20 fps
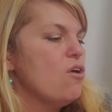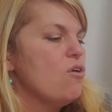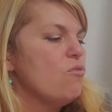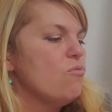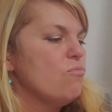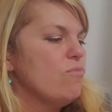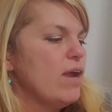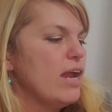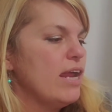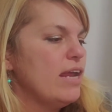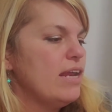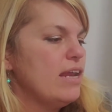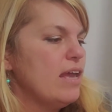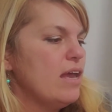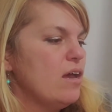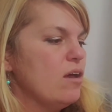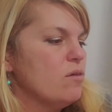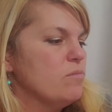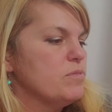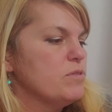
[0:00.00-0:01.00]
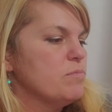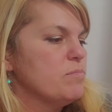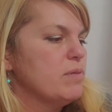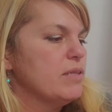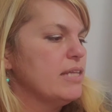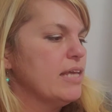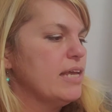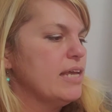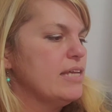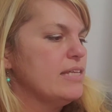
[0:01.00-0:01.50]
Rain helps
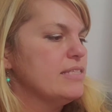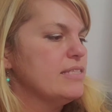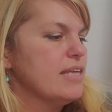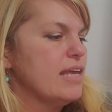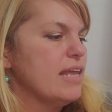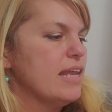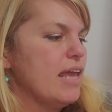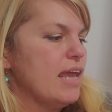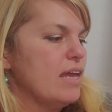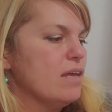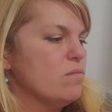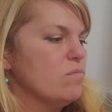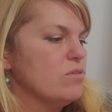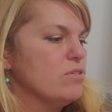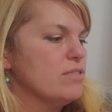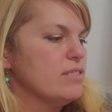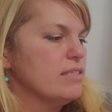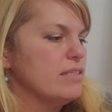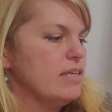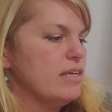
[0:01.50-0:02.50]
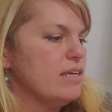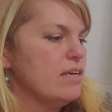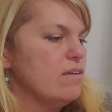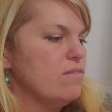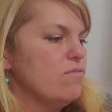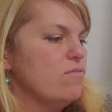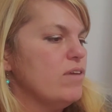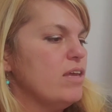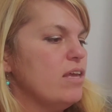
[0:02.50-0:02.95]
plants and animals live.